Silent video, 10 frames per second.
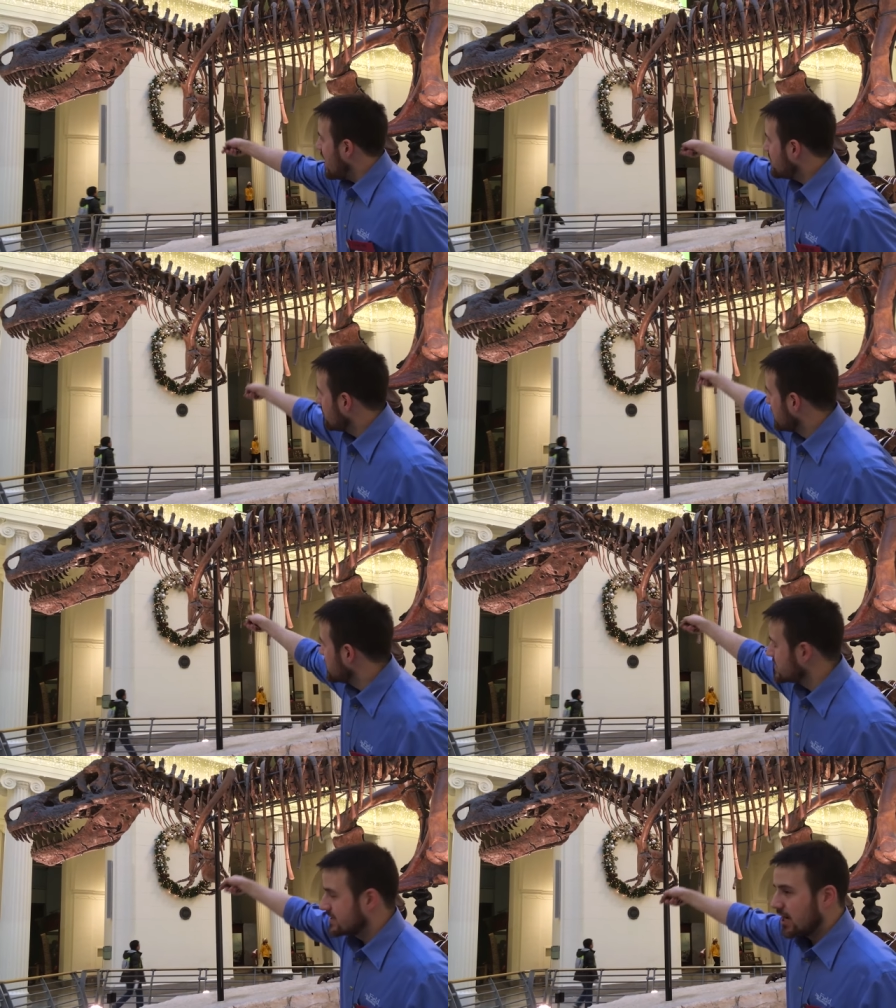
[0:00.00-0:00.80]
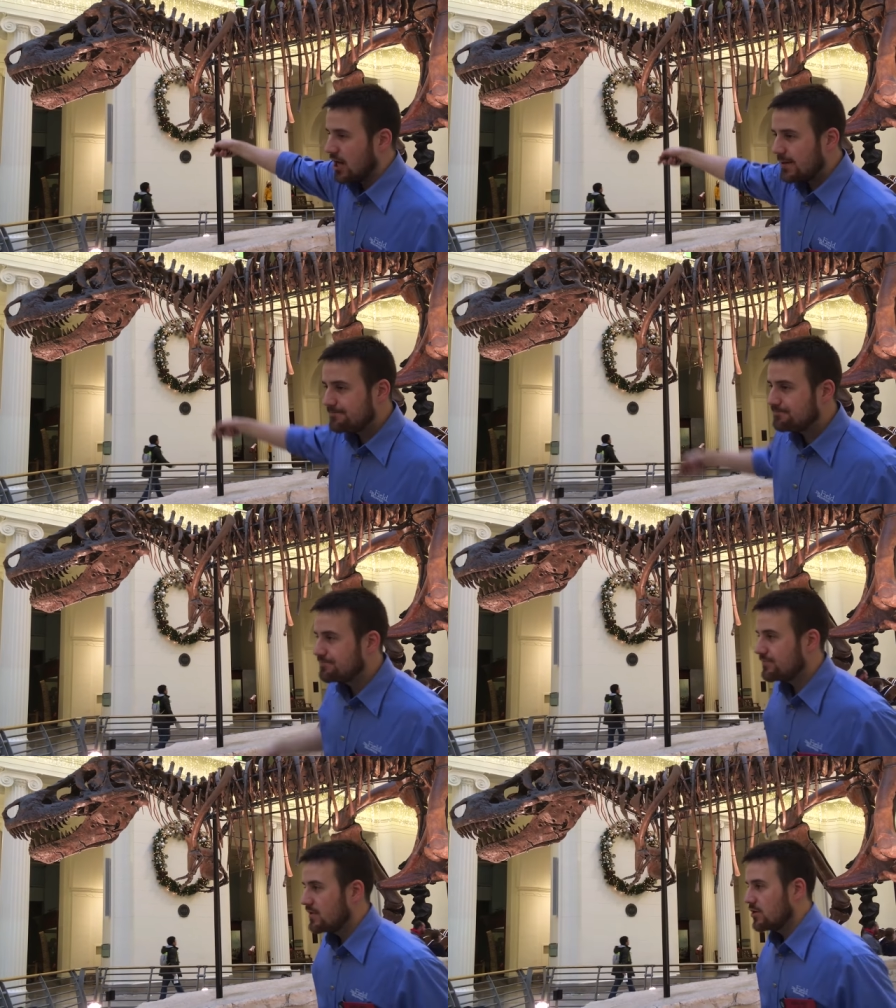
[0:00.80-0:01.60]
not her real skull.
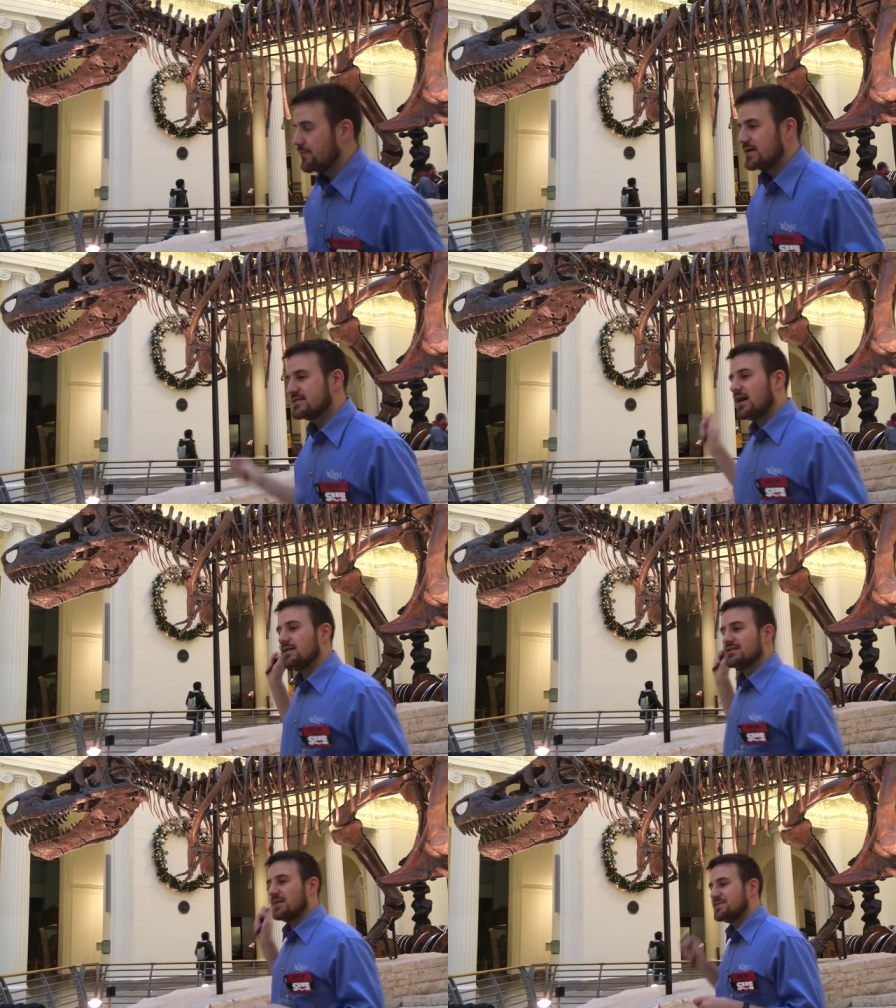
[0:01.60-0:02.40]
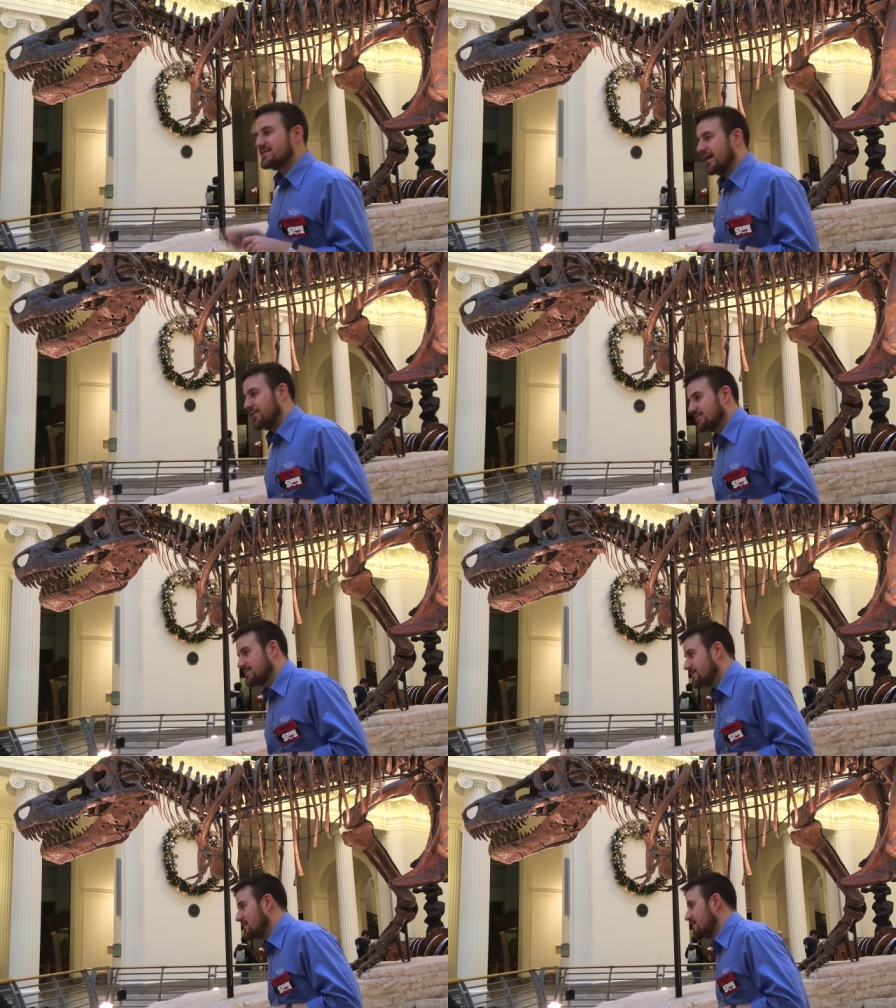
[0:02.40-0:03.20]
Her real skull is upstairs